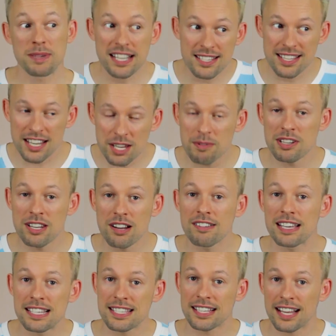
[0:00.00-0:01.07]
because then you would know
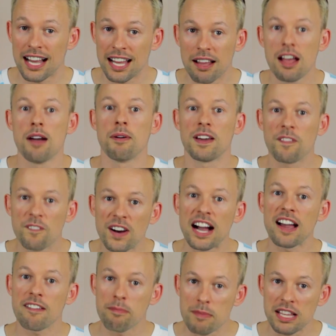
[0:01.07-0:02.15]
he's the guy with
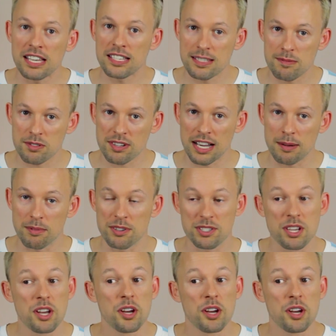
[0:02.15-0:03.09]
5 million subscribers